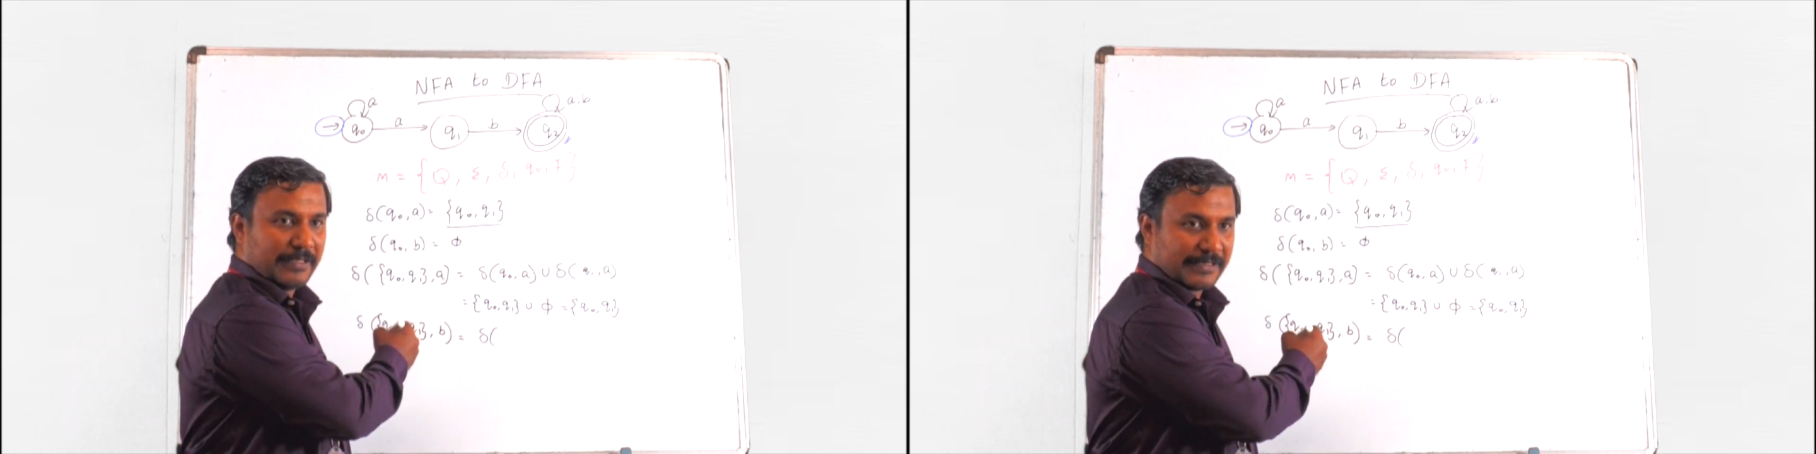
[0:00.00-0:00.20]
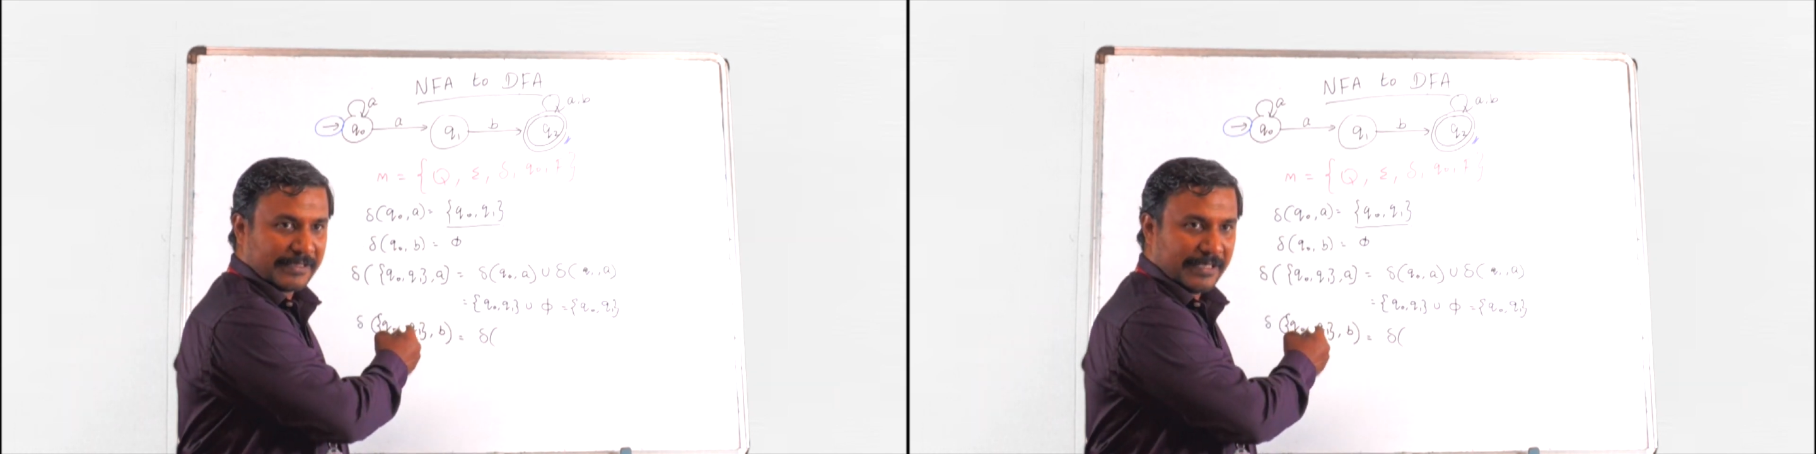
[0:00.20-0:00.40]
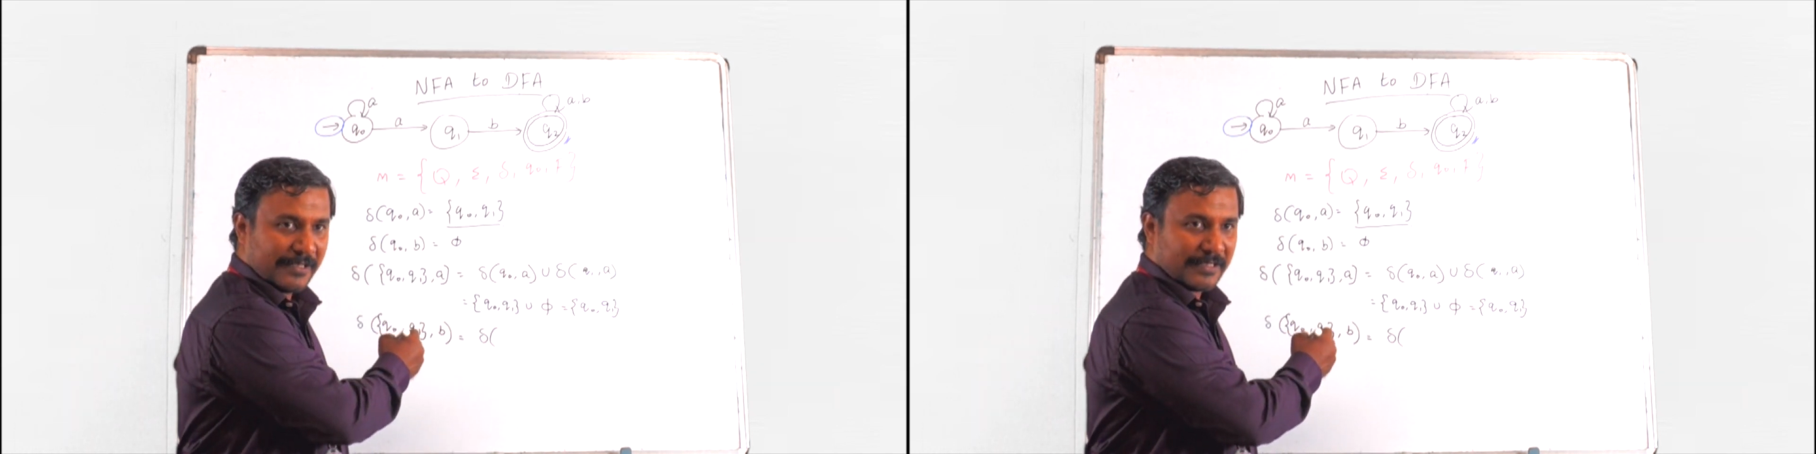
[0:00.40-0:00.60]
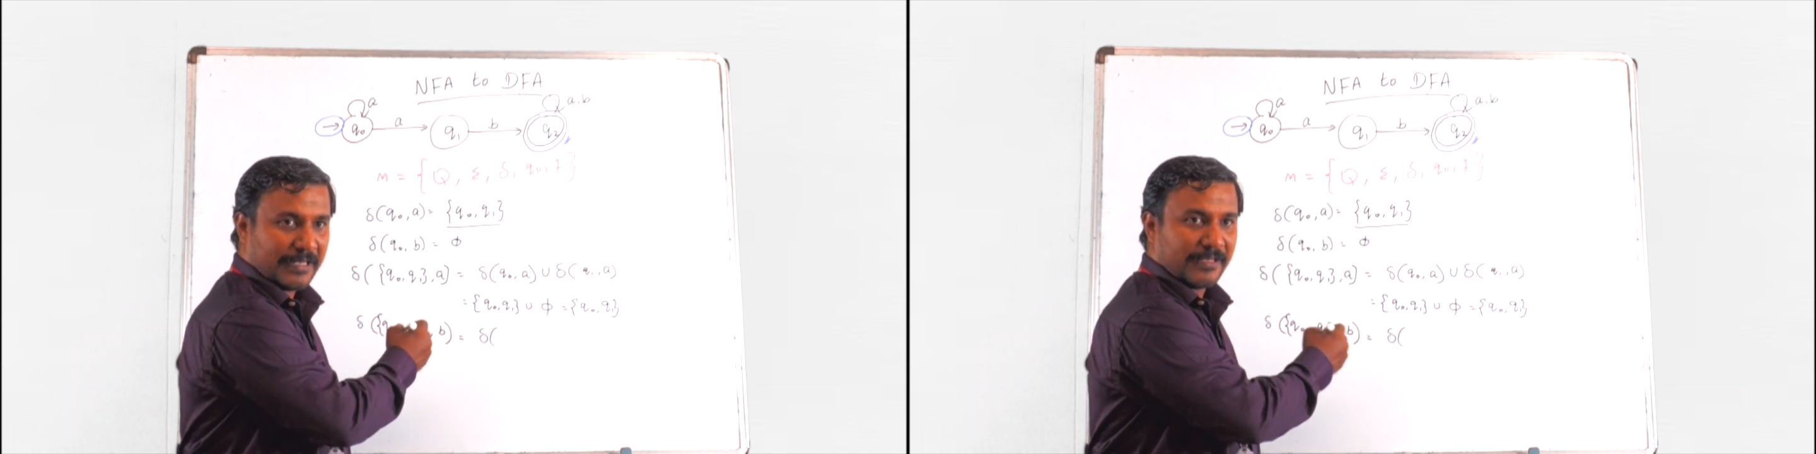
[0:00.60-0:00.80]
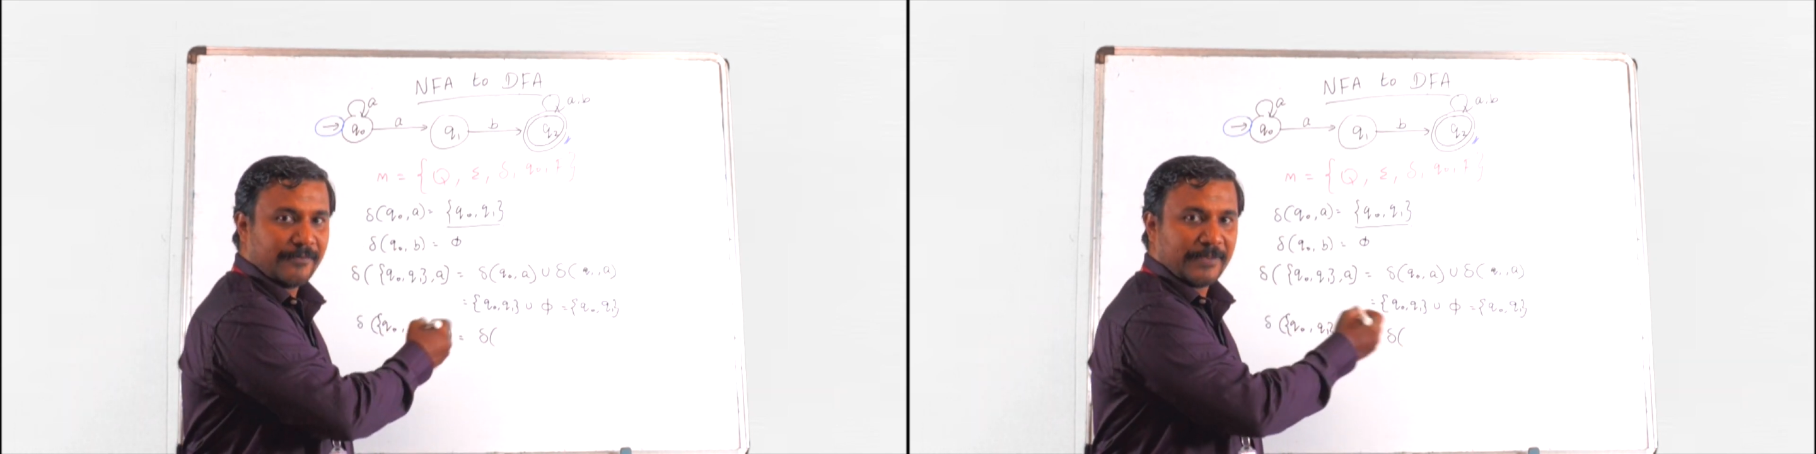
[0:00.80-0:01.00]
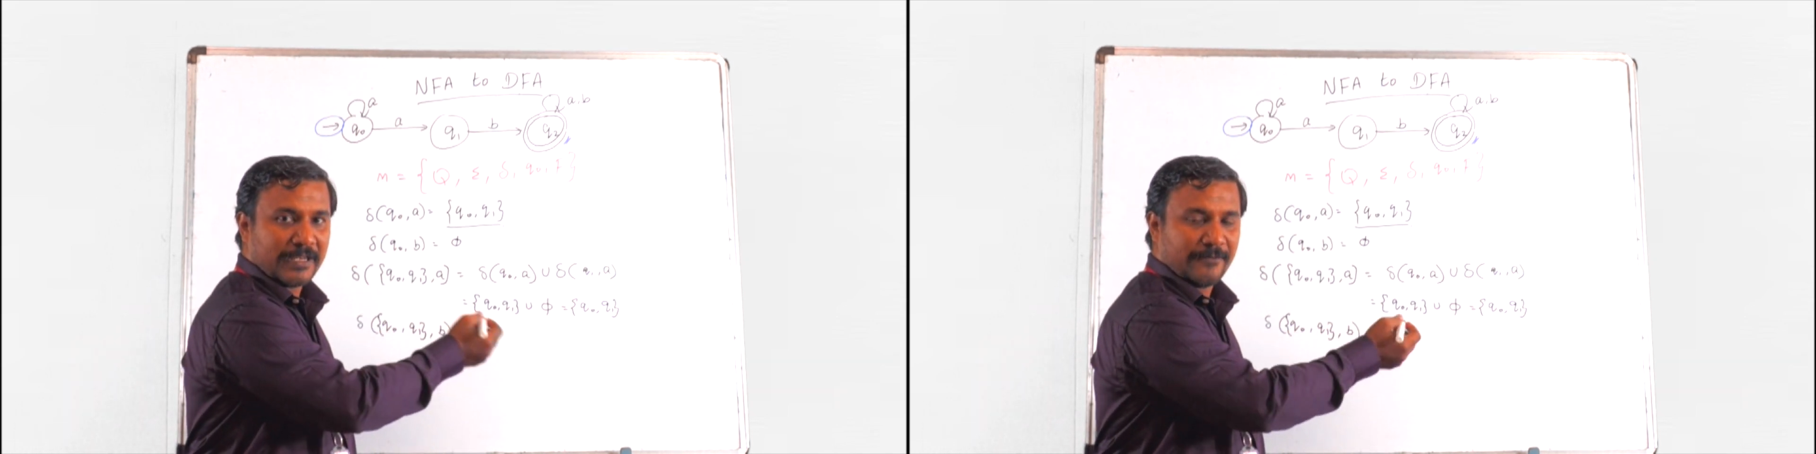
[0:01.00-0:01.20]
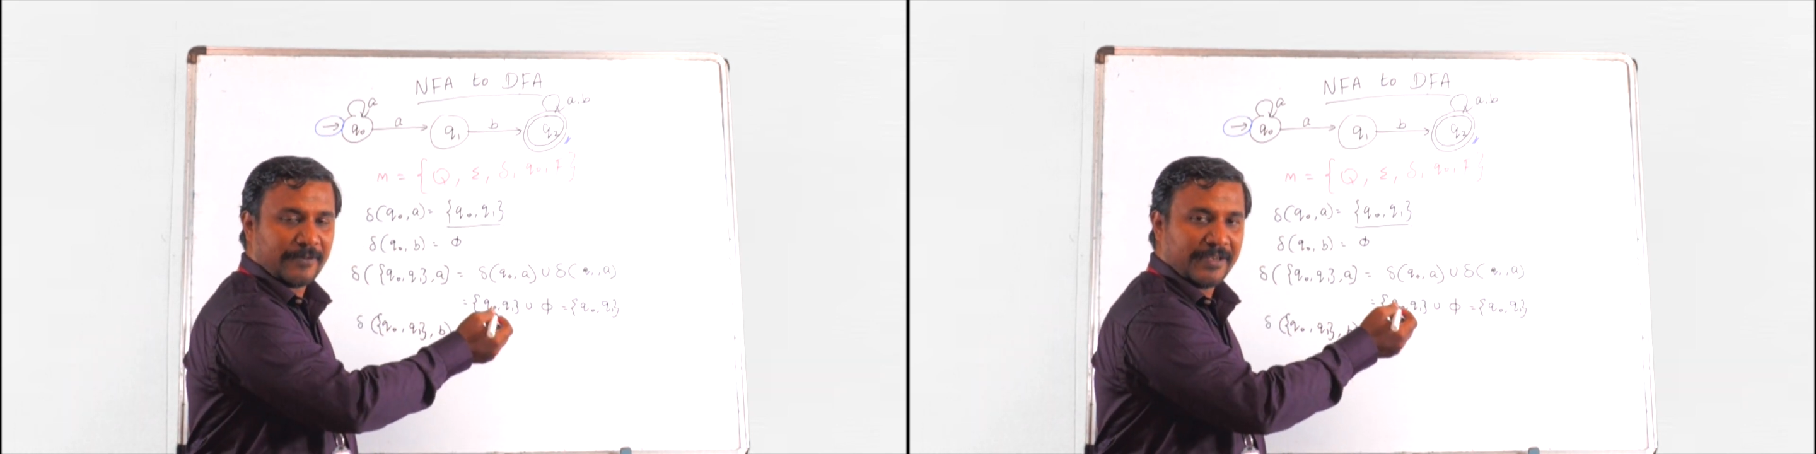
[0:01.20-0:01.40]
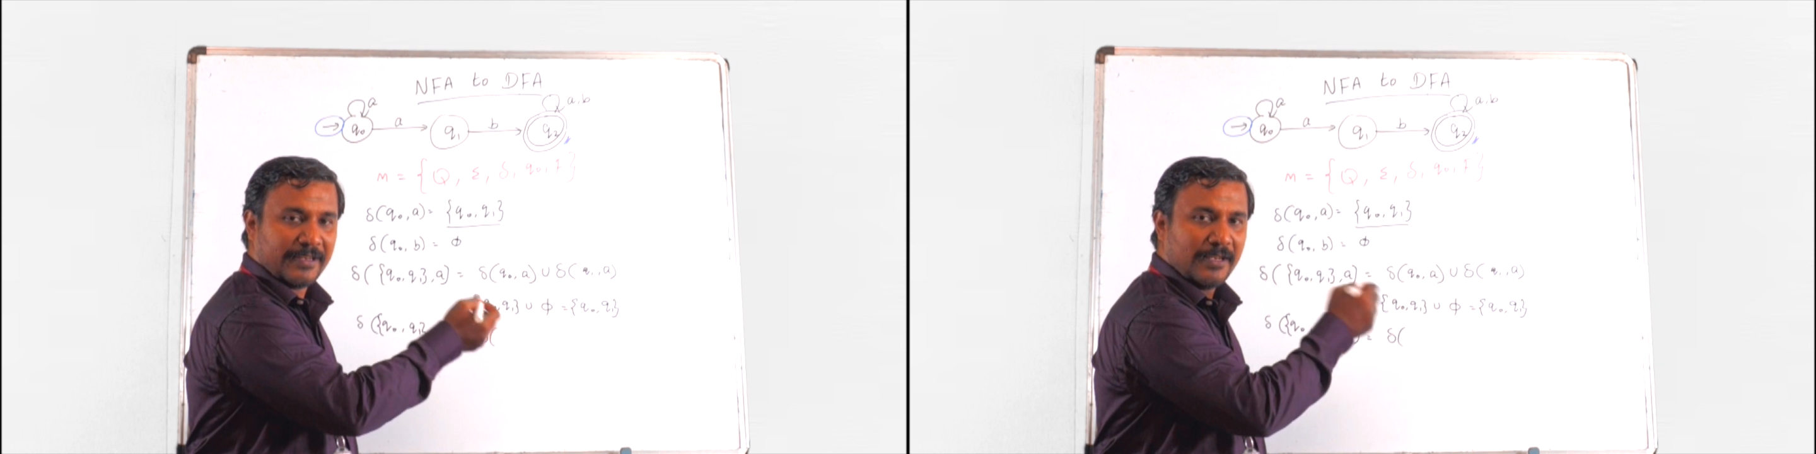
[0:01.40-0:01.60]
state and then we can
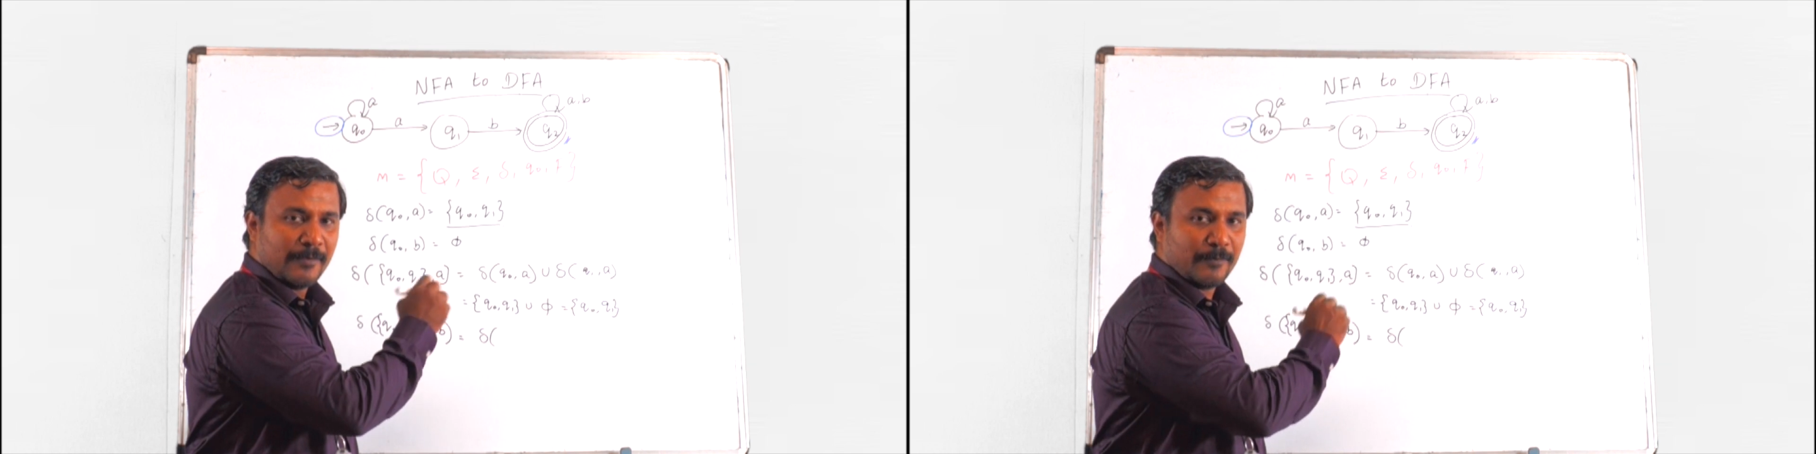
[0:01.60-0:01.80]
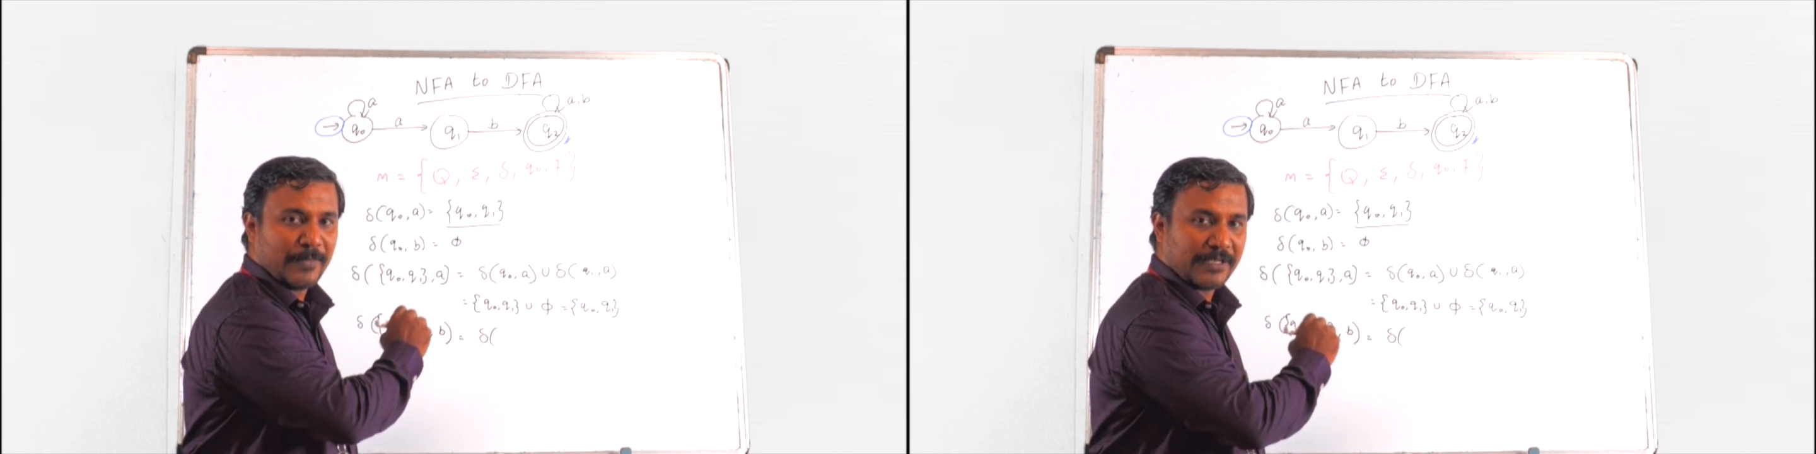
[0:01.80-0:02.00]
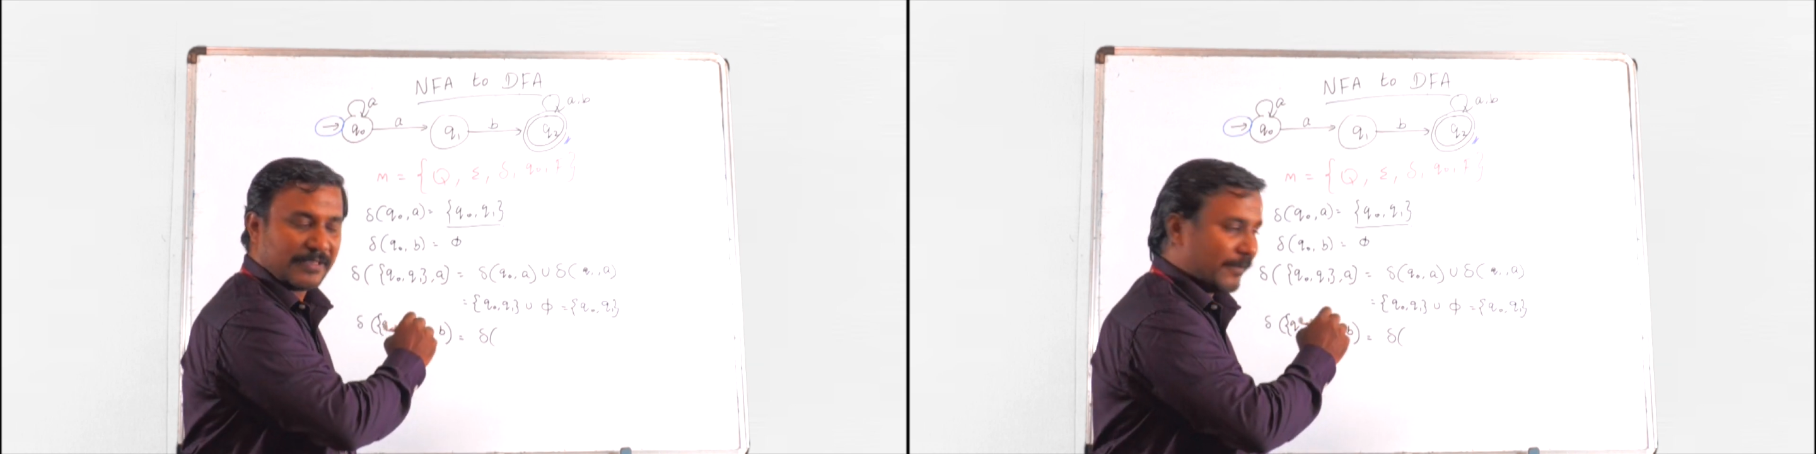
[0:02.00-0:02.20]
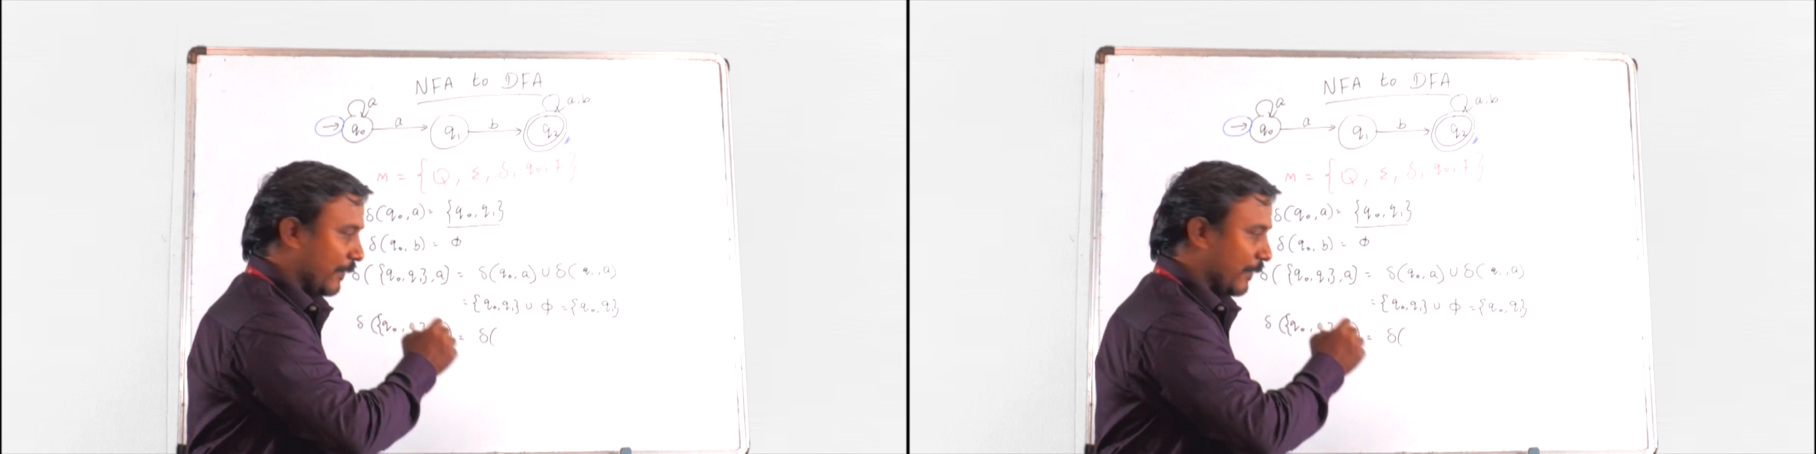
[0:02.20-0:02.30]
finally merge the